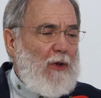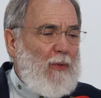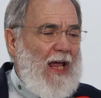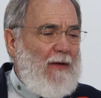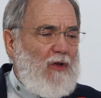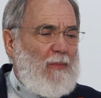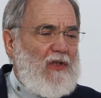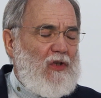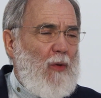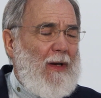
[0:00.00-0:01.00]
It will have to
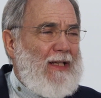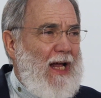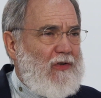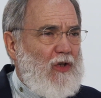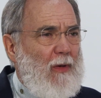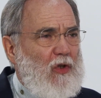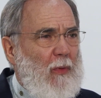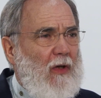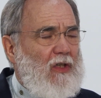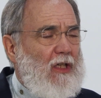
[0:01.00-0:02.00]
be so, but not so
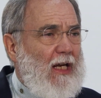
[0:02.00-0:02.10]
much because the